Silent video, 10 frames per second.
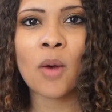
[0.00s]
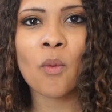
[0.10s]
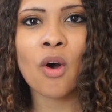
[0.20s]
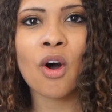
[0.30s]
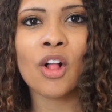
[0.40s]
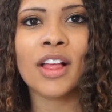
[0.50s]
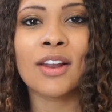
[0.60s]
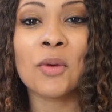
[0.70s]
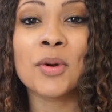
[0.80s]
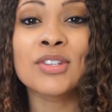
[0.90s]
wall
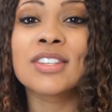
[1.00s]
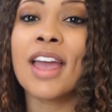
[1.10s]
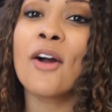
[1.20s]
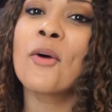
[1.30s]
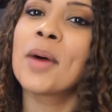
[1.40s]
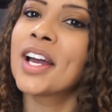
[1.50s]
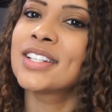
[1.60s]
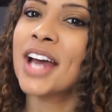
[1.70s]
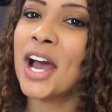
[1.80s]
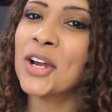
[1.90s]
and almost scale my
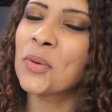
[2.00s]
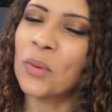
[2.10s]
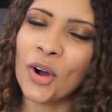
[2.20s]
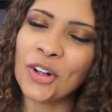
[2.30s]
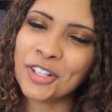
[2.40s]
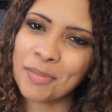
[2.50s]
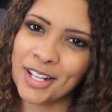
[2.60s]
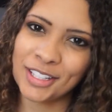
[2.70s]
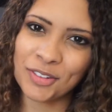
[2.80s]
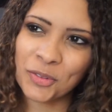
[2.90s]
entire wall in
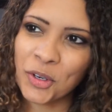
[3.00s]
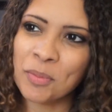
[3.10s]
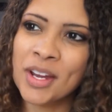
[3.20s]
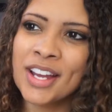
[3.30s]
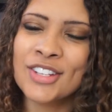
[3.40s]
my living room.